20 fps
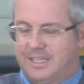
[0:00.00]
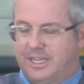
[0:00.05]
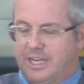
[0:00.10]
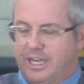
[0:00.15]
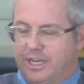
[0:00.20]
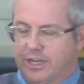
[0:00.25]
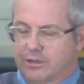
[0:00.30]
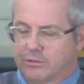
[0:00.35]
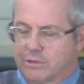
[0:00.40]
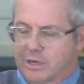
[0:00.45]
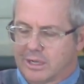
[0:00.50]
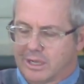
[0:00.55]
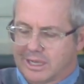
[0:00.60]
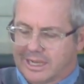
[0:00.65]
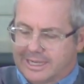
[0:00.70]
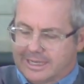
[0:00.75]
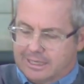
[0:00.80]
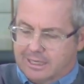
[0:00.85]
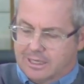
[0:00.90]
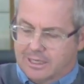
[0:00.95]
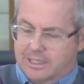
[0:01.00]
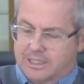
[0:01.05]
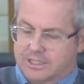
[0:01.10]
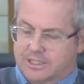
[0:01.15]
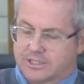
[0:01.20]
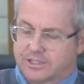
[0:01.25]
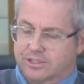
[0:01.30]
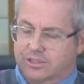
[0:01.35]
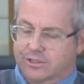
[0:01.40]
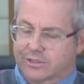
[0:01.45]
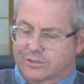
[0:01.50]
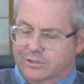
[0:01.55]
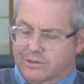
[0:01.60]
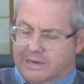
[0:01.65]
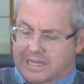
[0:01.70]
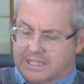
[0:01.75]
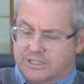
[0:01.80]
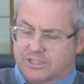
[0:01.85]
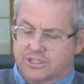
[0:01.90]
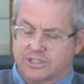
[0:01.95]
in a relentless,
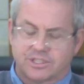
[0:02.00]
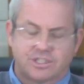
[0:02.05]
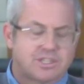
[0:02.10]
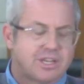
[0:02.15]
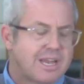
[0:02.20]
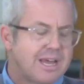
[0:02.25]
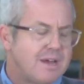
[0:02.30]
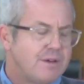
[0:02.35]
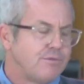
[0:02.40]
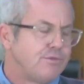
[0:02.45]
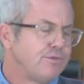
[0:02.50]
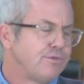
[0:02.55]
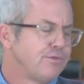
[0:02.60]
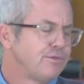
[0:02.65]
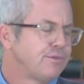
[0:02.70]
gracious love.